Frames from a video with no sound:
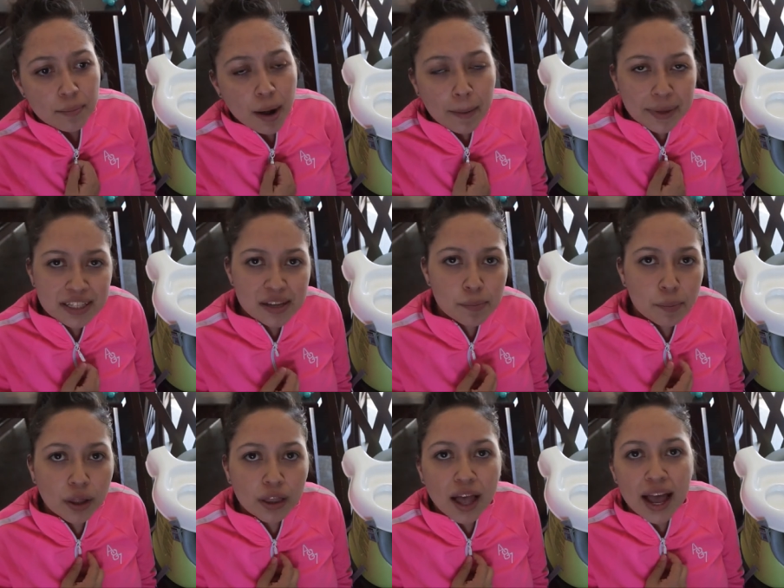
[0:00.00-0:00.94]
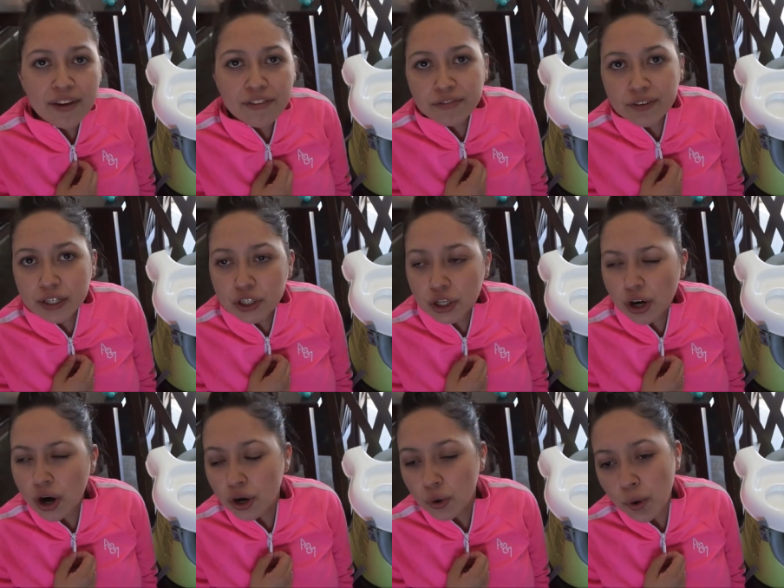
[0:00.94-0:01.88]
Mommy Simple Life featured
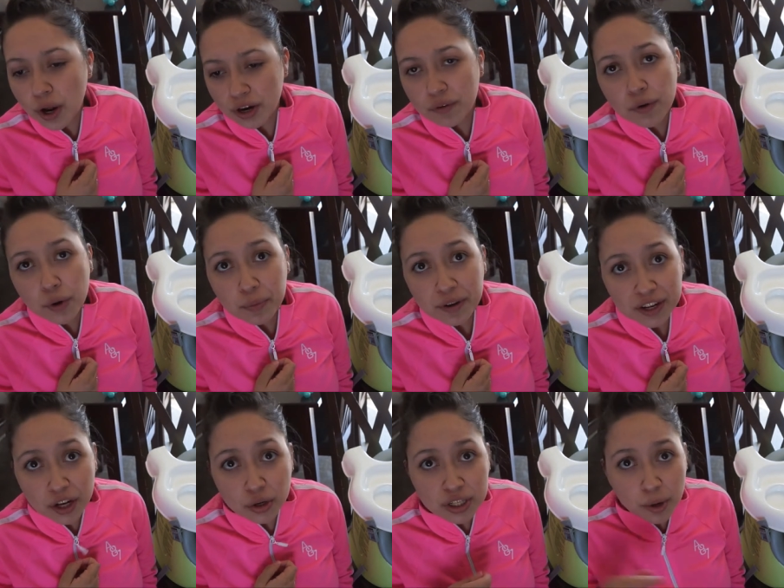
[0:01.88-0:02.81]
on one of her videos.